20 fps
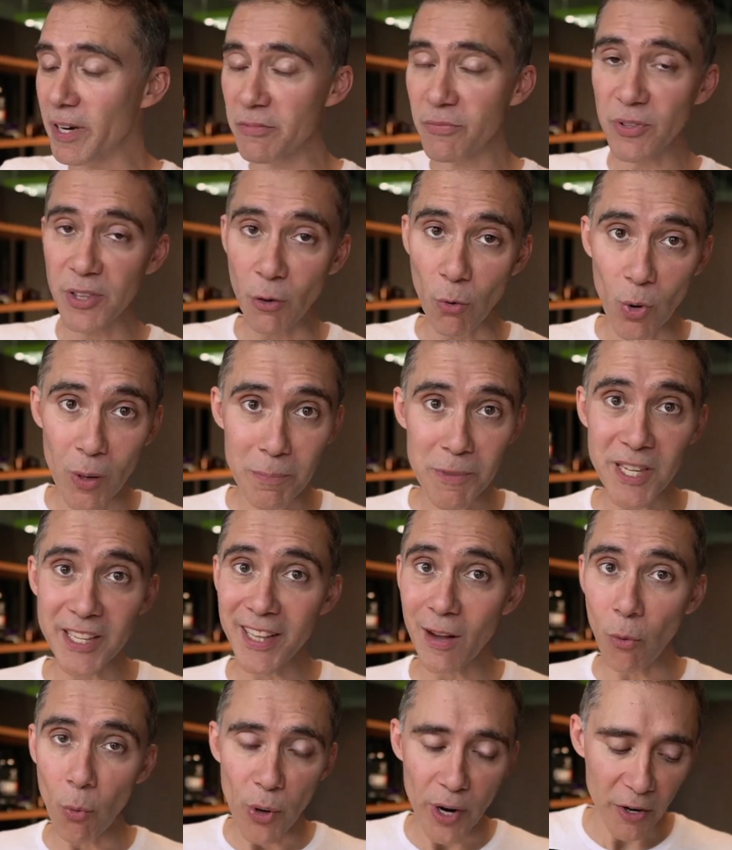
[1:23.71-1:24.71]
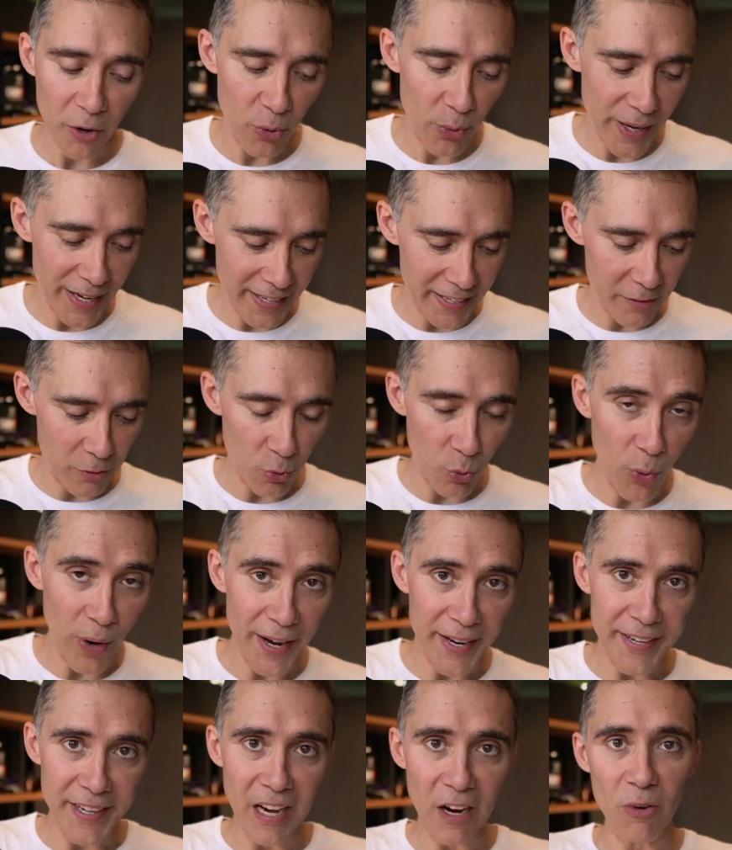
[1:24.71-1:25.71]
for the website that we're creating
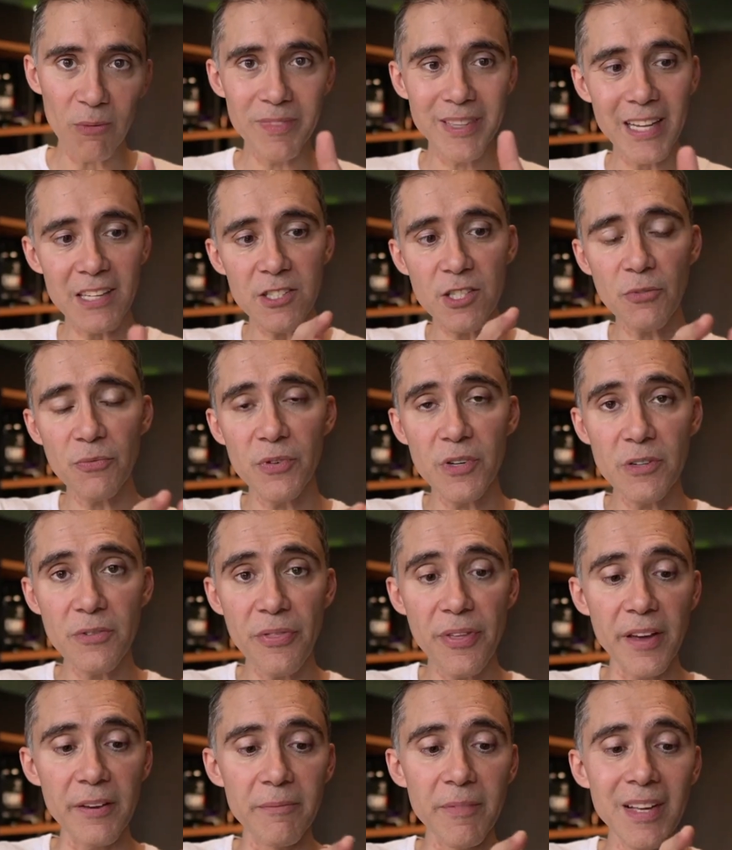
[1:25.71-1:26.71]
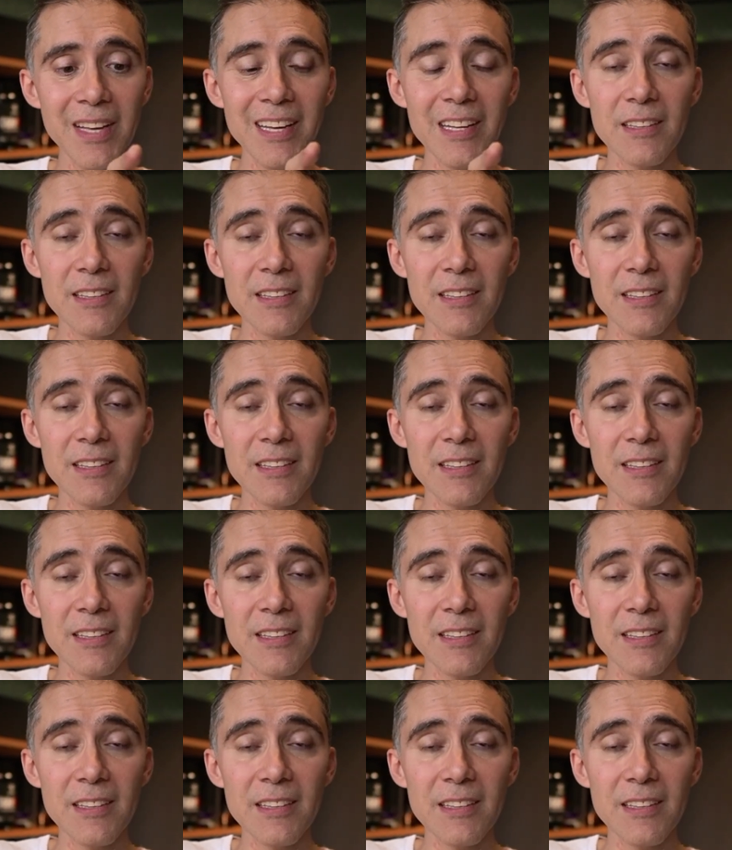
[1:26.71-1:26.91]
right now. That's the first thing.